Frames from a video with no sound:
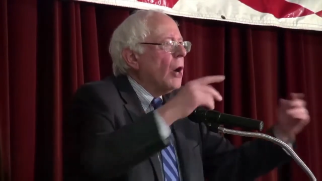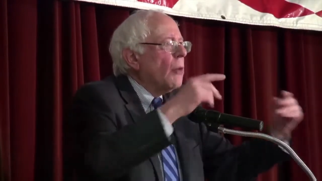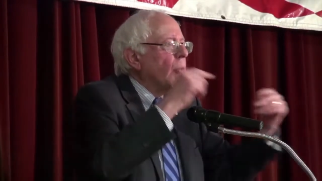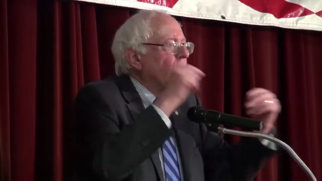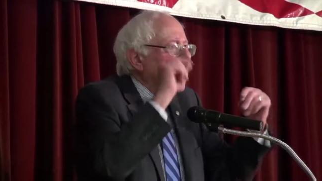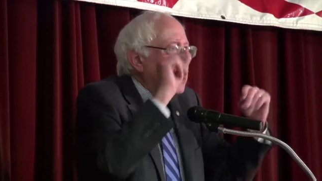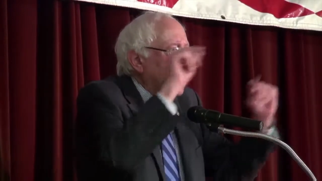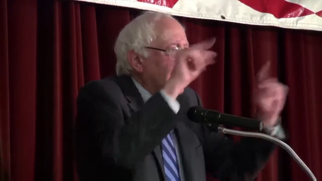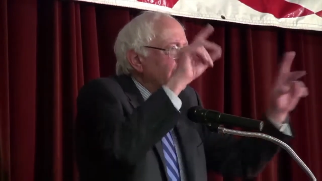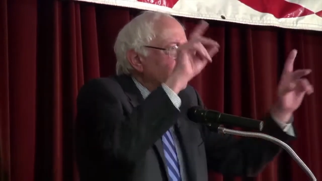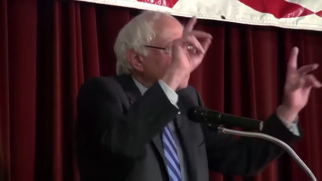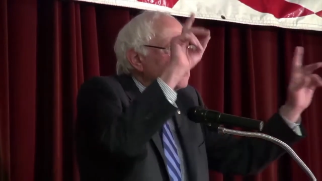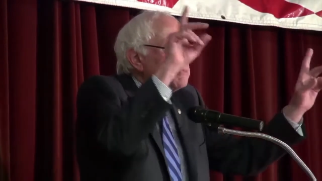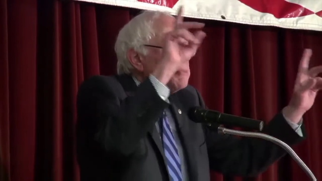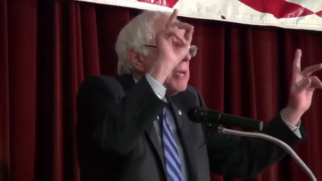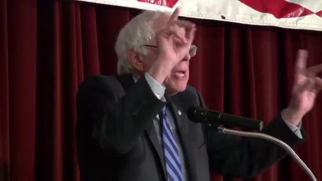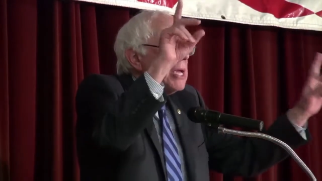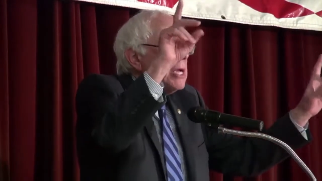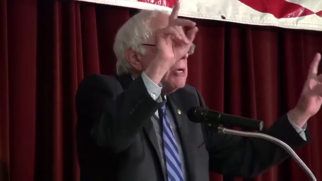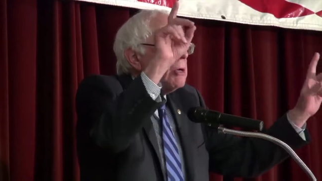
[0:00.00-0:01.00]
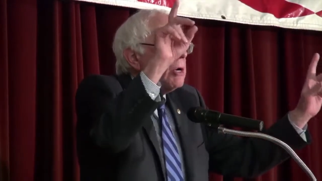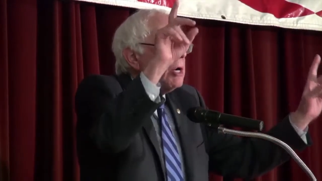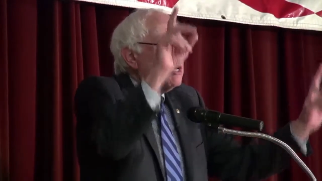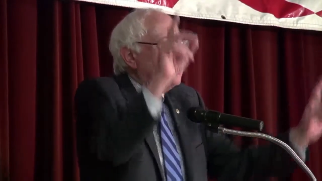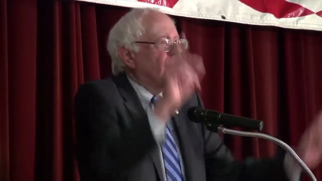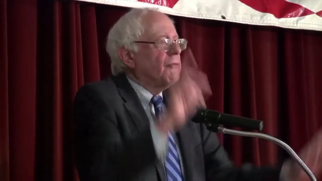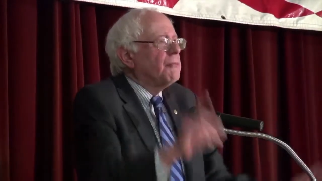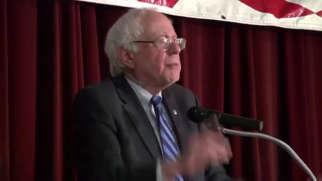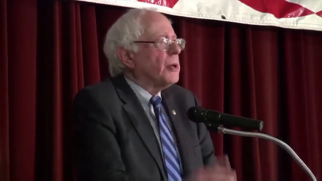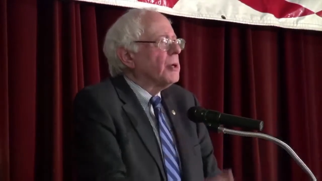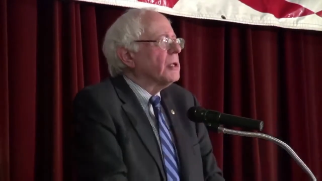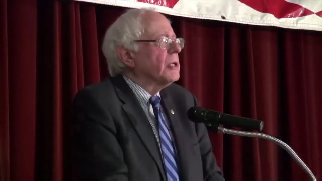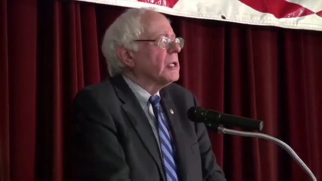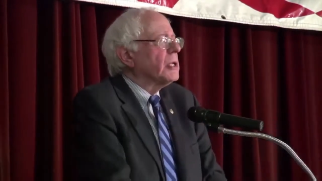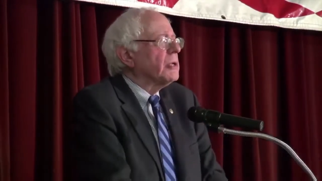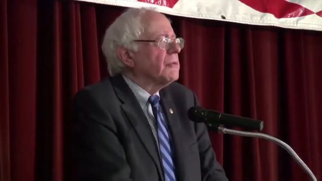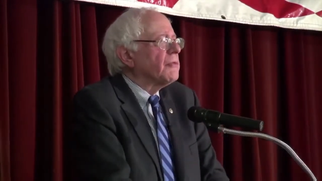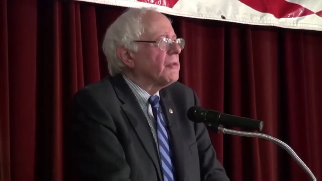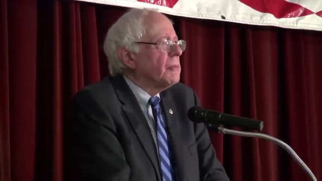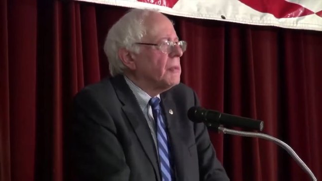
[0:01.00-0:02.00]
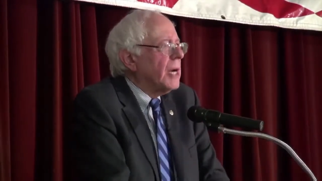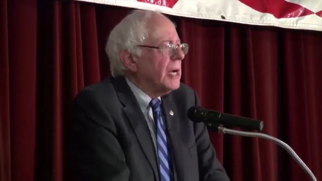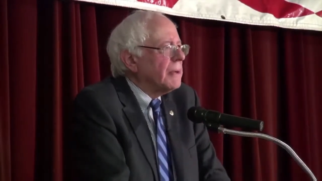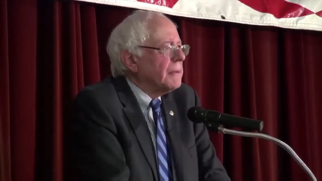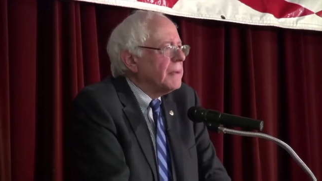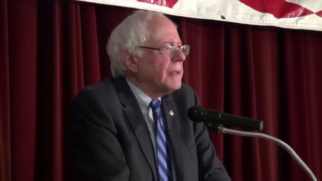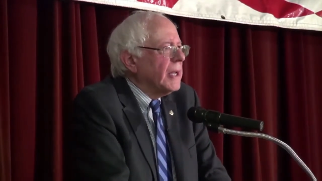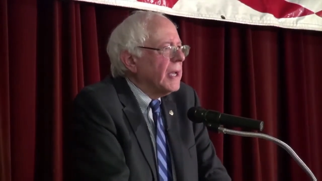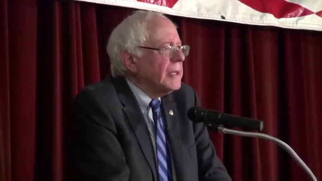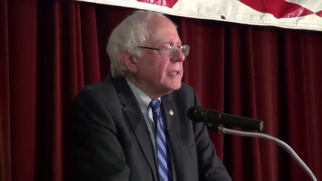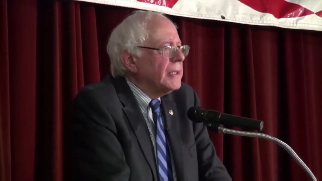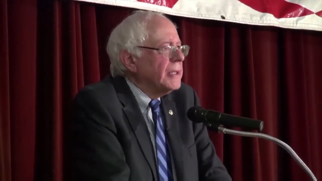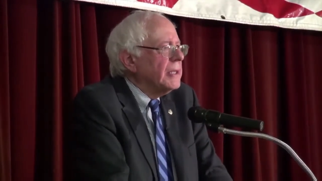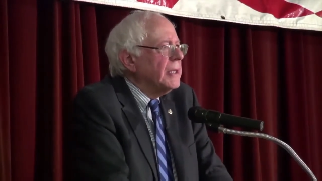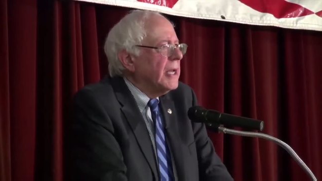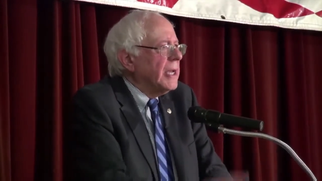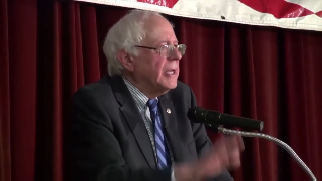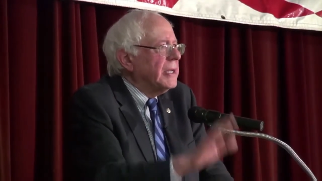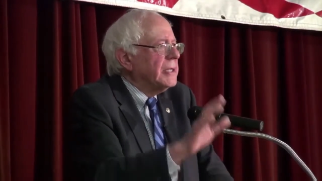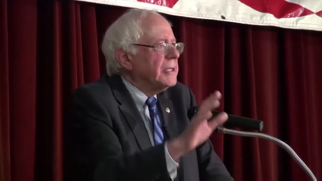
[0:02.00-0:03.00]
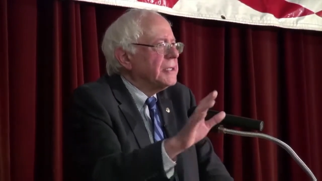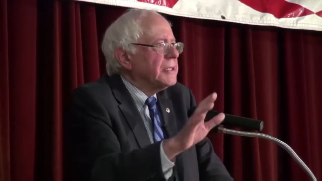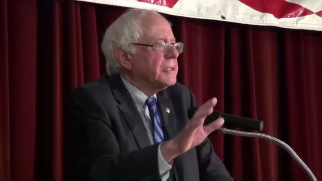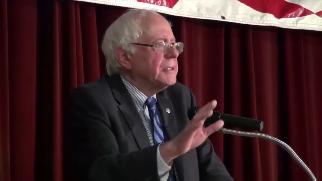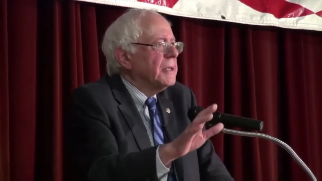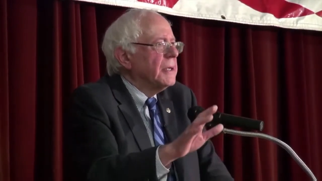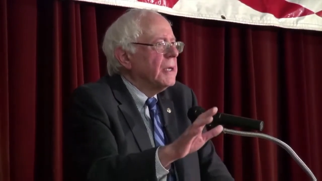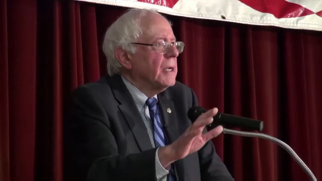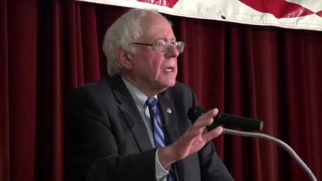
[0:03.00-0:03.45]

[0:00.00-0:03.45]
When I was mayor of Burlington, Vermont, 1980s,